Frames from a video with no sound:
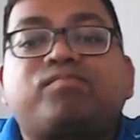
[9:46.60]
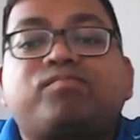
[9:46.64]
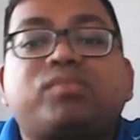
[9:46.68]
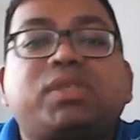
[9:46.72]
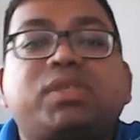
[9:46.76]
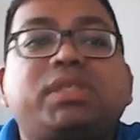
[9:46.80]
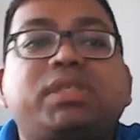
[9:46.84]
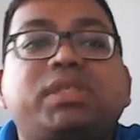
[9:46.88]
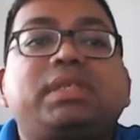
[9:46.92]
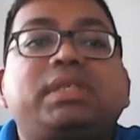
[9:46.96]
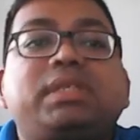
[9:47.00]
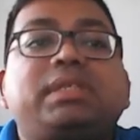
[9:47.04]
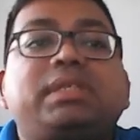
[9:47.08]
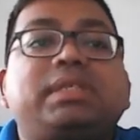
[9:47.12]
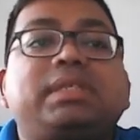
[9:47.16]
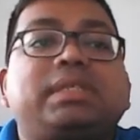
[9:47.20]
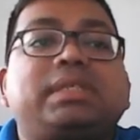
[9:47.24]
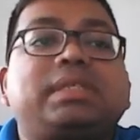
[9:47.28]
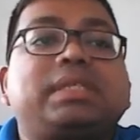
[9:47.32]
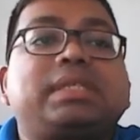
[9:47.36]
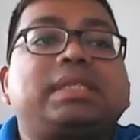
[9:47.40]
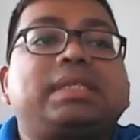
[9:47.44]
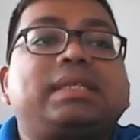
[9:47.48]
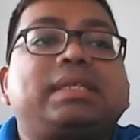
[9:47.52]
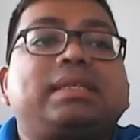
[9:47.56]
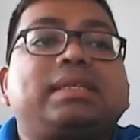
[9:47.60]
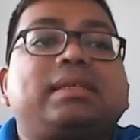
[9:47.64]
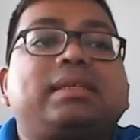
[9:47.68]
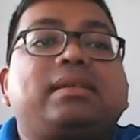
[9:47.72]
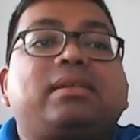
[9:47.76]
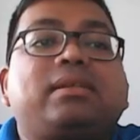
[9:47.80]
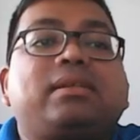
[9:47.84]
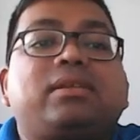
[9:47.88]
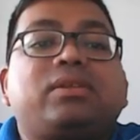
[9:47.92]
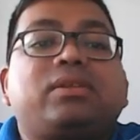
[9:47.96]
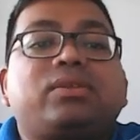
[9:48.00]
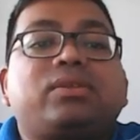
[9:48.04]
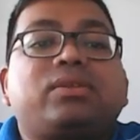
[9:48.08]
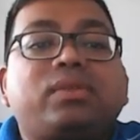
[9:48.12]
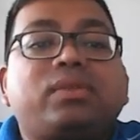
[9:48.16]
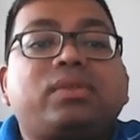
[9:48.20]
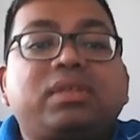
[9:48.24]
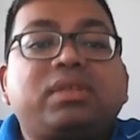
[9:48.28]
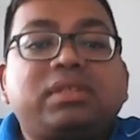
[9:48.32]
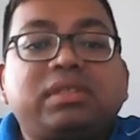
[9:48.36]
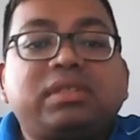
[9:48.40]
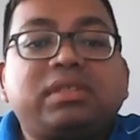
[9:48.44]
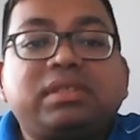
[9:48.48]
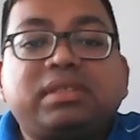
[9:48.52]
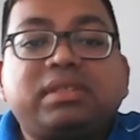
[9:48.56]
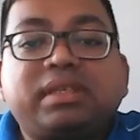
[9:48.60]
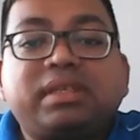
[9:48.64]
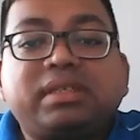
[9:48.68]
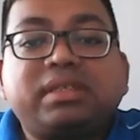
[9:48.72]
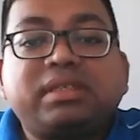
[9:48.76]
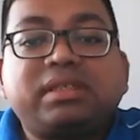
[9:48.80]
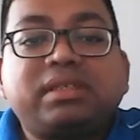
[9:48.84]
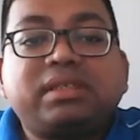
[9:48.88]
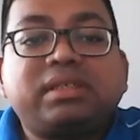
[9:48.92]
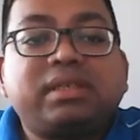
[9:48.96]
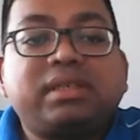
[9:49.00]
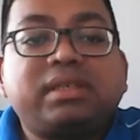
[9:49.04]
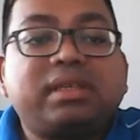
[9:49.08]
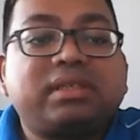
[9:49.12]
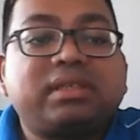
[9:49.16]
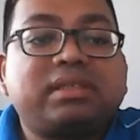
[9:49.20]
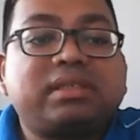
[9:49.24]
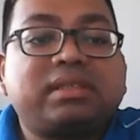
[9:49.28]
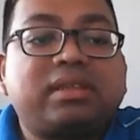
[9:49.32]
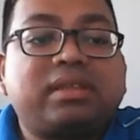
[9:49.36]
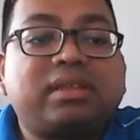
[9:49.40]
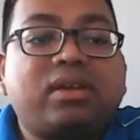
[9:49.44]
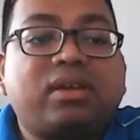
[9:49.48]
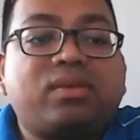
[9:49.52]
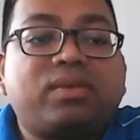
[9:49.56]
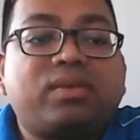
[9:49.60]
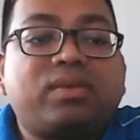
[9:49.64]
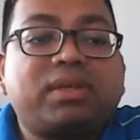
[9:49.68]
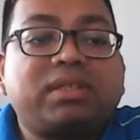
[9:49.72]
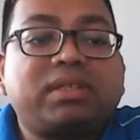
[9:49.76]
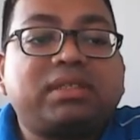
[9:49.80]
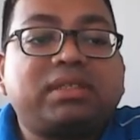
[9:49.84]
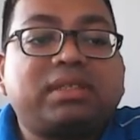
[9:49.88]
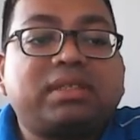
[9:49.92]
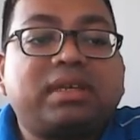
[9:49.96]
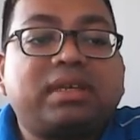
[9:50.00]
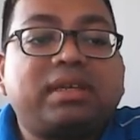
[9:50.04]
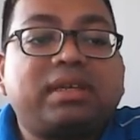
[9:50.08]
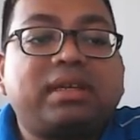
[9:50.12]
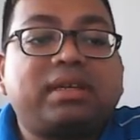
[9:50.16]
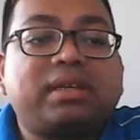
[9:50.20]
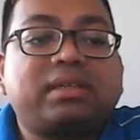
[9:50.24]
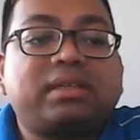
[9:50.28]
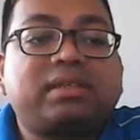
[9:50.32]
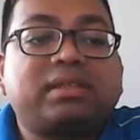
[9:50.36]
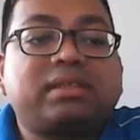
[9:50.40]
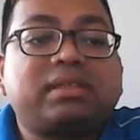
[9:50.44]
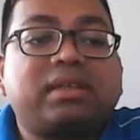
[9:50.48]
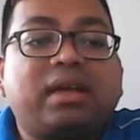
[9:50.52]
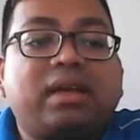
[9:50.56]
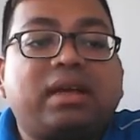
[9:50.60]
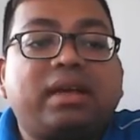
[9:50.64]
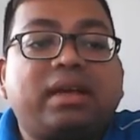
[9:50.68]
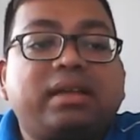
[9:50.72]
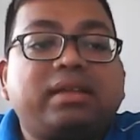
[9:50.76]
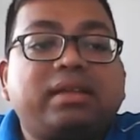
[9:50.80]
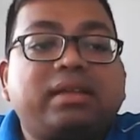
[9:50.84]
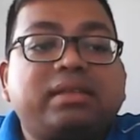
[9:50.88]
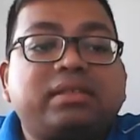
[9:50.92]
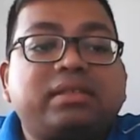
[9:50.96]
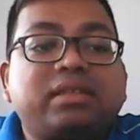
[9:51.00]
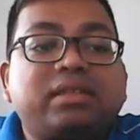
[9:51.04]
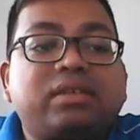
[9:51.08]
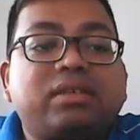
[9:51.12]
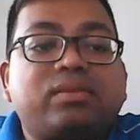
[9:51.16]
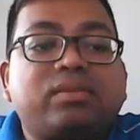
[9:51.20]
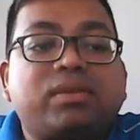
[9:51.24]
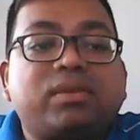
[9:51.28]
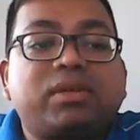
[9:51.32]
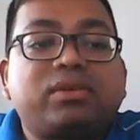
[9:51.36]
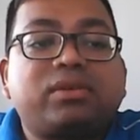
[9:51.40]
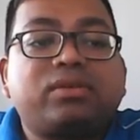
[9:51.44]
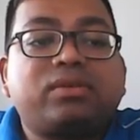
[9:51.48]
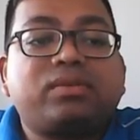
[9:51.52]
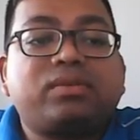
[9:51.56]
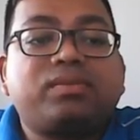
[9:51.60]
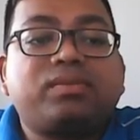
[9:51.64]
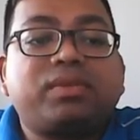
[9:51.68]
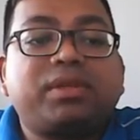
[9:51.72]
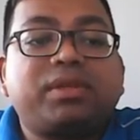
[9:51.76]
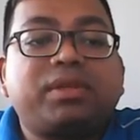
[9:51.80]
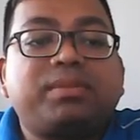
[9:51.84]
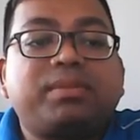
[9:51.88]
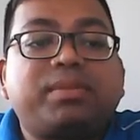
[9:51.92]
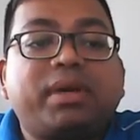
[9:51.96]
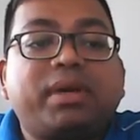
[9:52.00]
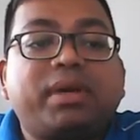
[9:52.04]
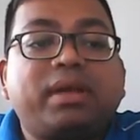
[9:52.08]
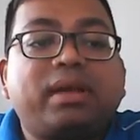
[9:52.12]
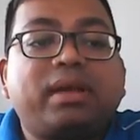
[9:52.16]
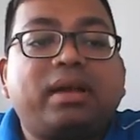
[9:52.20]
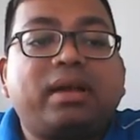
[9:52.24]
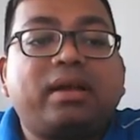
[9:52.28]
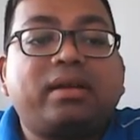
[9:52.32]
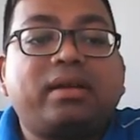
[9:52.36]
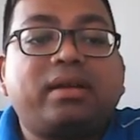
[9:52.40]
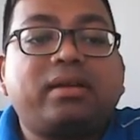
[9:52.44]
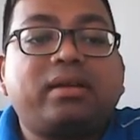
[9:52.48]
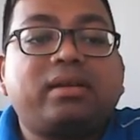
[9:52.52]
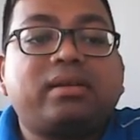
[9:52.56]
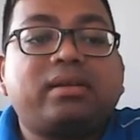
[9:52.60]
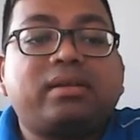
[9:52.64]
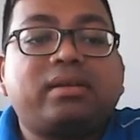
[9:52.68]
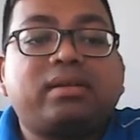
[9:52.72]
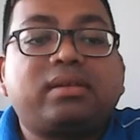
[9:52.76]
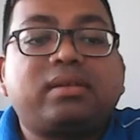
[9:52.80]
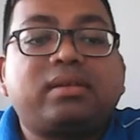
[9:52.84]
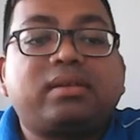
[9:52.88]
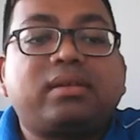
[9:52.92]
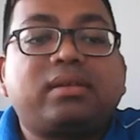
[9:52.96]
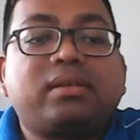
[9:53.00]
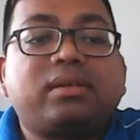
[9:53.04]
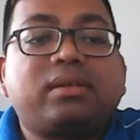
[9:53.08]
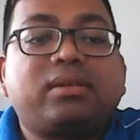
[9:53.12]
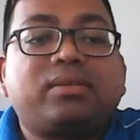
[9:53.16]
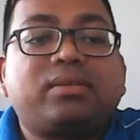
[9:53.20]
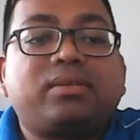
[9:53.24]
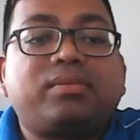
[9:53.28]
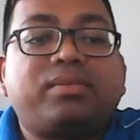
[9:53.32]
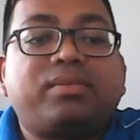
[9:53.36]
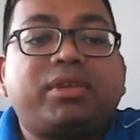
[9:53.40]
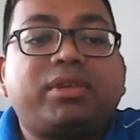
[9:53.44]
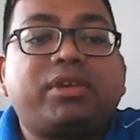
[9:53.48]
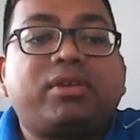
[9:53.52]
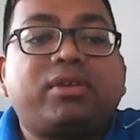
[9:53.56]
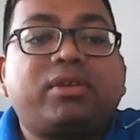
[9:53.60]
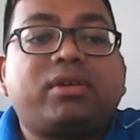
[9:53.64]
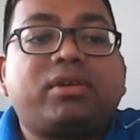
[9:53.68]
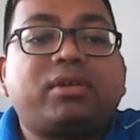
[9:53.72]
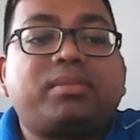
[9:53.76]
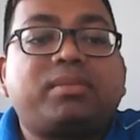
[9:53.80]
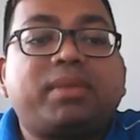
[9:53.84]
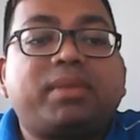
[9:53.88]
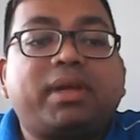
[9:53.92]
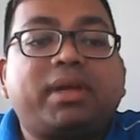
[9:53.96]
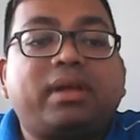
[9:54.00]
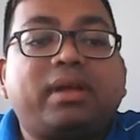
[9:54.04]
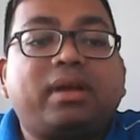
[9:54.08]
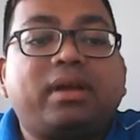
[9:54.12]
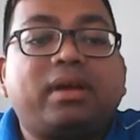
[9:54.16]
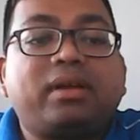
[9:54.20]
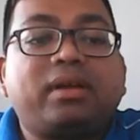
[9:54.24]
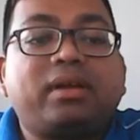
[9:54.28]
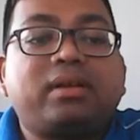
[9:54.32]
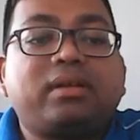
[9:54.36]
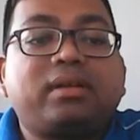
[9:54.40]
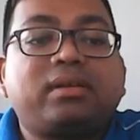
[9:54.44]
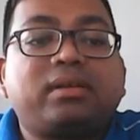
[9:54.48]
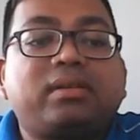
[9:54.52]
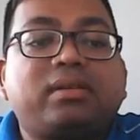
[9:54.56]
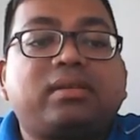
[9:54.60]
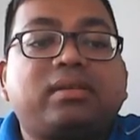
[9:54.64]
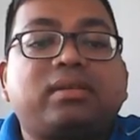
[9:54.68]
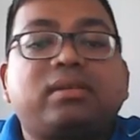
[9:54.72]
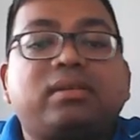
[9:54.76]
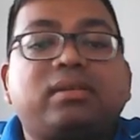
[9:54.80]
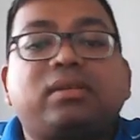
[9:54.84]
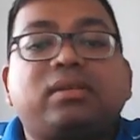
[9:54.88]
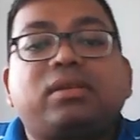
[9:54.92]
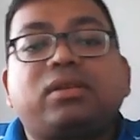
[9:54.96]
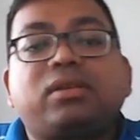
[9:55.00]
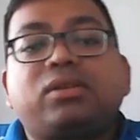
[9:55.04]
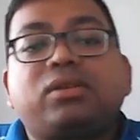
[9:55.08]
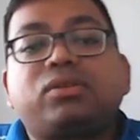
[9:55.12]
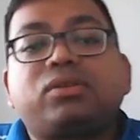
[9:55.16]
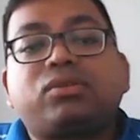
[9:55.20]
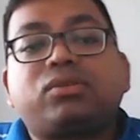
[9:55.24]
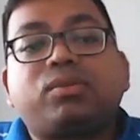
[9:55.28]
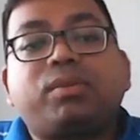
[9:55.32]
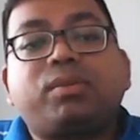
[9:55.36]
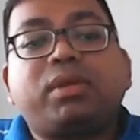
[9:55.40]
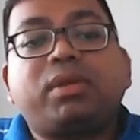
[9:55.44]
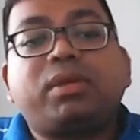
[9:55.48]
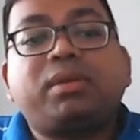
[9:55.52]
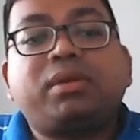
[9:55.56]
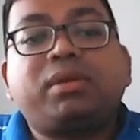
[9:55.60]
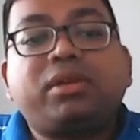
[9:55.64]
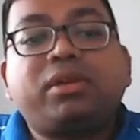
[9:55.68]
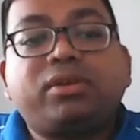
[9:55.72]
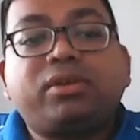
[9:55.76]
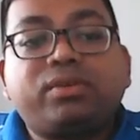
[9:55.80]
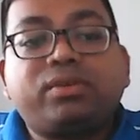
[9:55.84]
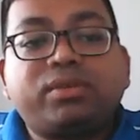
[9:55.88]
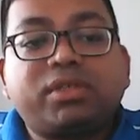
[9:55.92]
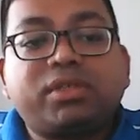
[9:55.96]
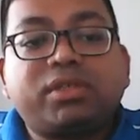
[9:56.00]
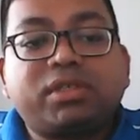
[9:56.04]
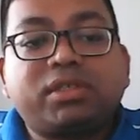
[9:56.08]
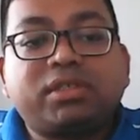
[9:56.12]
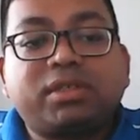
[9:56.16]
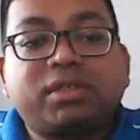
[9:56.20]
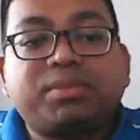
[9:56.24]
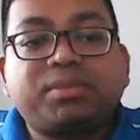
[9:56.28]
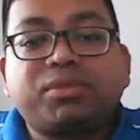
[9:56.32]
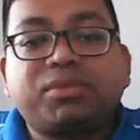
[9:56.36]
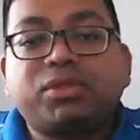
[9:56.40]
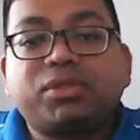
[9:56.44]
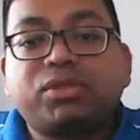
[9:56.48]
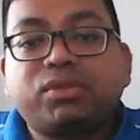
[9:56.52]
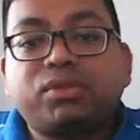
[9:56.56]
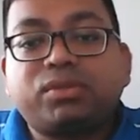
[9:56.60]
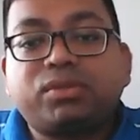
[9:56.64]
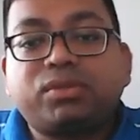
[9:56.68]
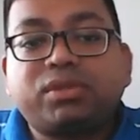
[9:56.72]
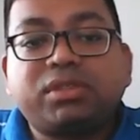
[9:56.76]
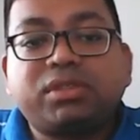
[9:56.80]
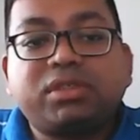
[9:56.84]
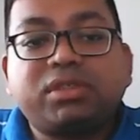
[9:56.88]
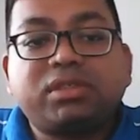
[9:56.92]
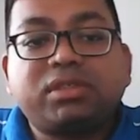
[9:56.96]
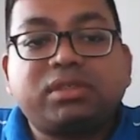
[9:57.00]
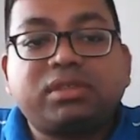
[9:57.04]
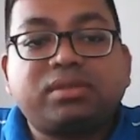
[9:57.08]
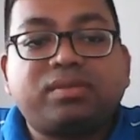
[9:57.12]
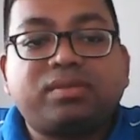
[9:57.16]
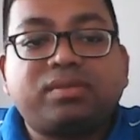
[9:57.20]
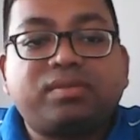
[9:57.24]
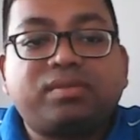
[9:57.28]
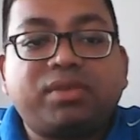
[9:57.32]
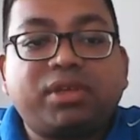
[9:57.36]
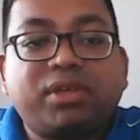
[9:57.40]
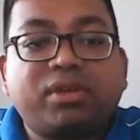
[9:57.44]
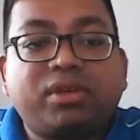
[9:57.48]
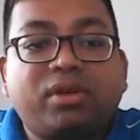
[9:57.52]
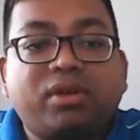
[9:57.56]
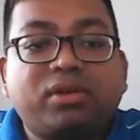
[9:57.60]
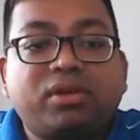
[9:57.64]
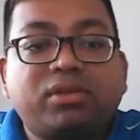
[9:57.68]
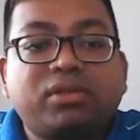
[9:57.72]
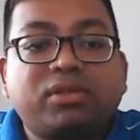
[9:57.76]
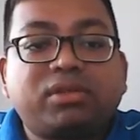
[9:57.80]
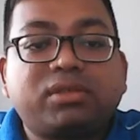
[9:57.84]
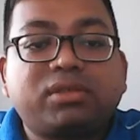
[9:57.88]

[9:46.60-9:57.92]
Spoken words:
isn't it? So this is resistance. Now what is current? I is equal to v by r, v naught by r. So we need to just substitute this v naught.